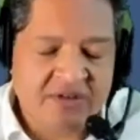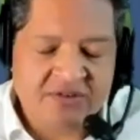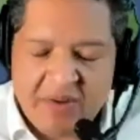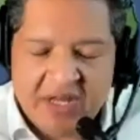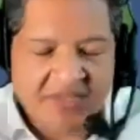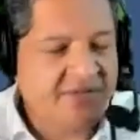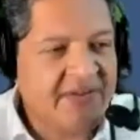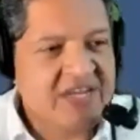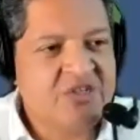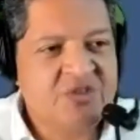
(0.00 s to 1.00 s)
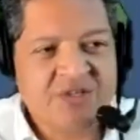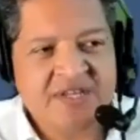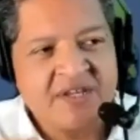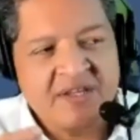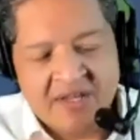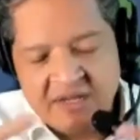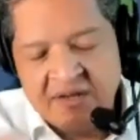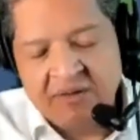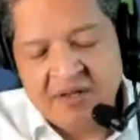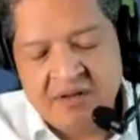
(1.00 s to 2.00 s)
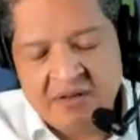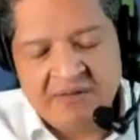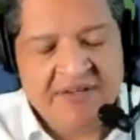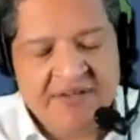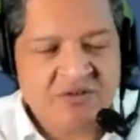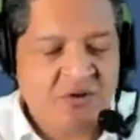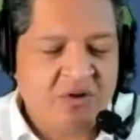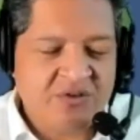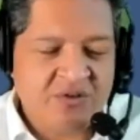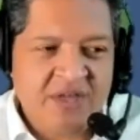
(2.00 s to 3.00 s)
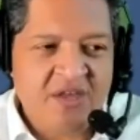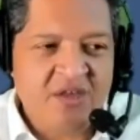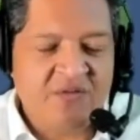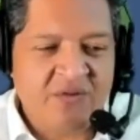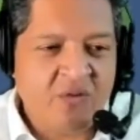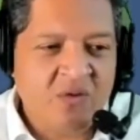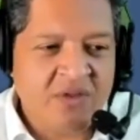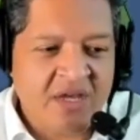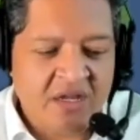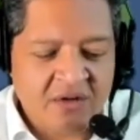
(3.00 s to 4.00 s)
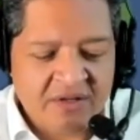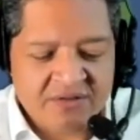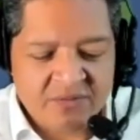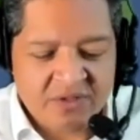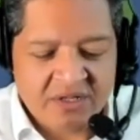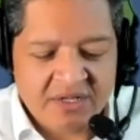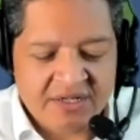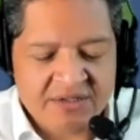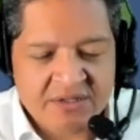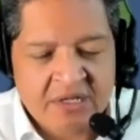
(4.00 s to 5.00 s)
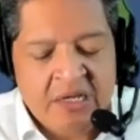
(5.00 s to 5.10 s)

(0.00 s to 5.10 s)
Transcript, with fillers: It's a positive energy that it you know, affects us all. So thank you for doing that. You know, that's really nice.